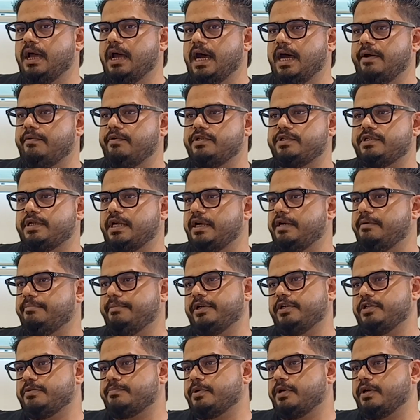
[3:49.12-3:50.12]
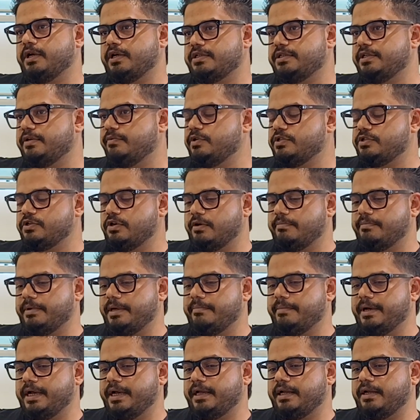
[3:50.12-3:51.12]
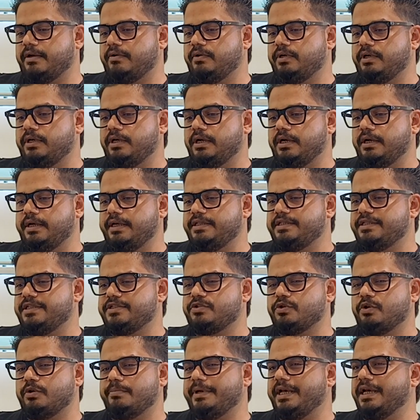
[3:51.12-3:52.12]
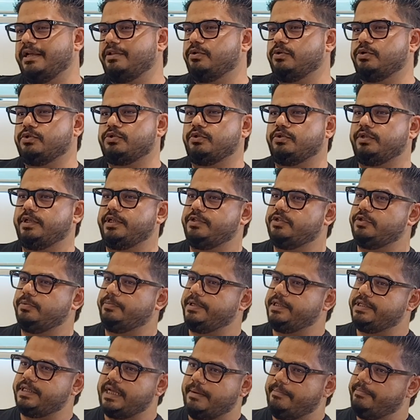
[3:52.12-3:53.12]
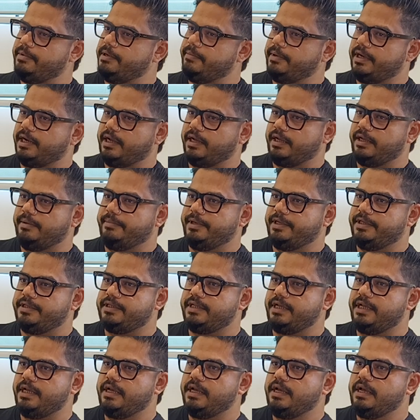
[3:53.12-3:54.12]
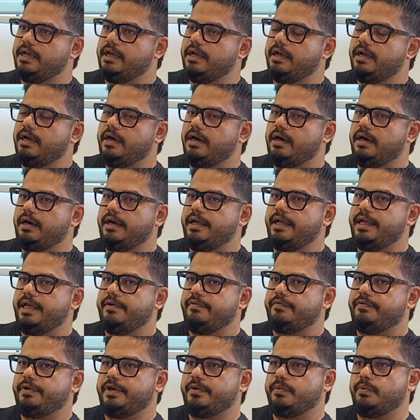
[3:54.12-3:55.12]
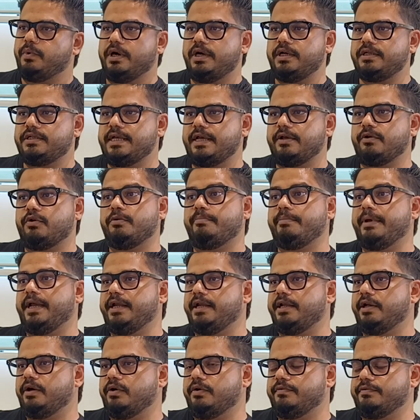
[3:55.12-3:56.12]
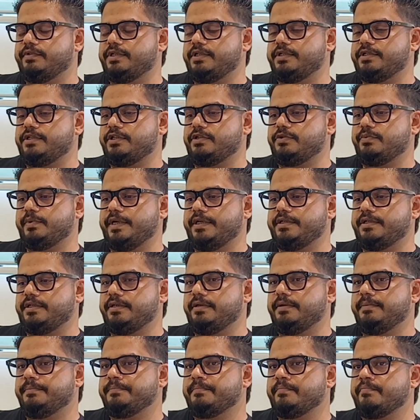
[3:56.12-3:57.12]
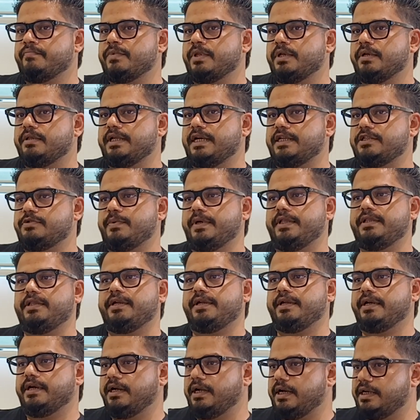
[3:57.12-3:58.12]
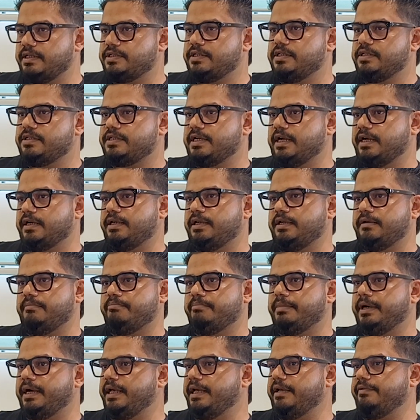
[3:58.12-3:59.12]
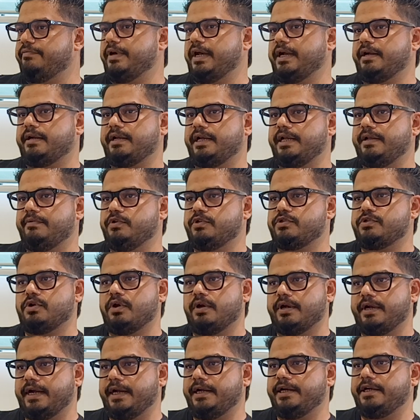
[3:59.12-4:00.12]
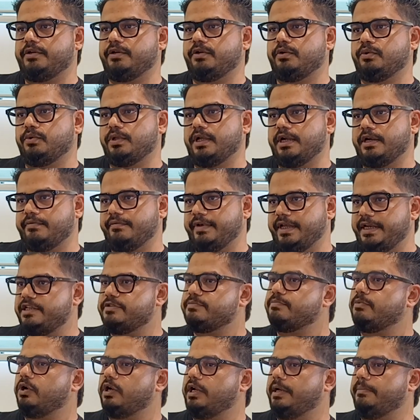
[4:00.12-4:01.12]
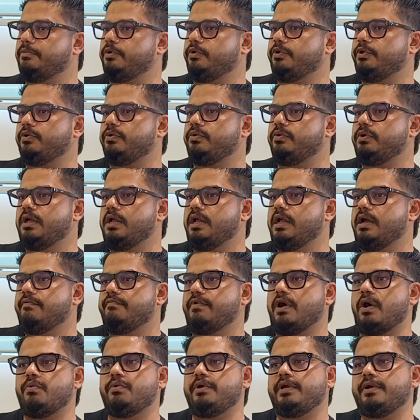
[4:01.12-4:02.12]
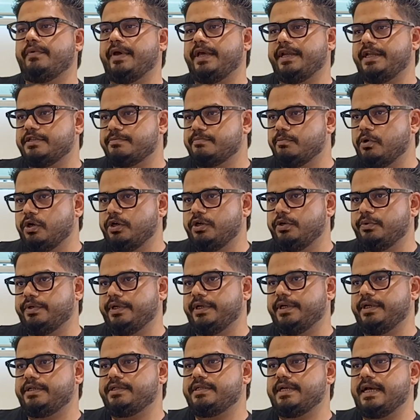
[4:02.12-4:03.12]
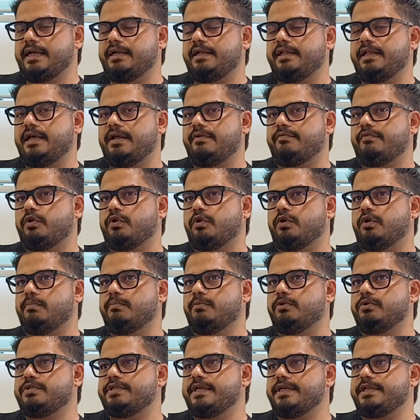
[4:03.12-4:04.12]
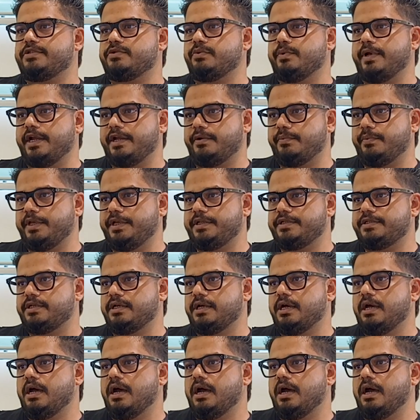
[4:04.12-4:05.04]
I was stunned because production was not my background. He just told me, 200-300 piece sample bana ke bhej de. If it works, I could bail you out of this situation. That's when the real hustle started. Buddy factory was not ready to do that very small MOQ. Found a very small unit, sat there for almost 6 to 8 weeks.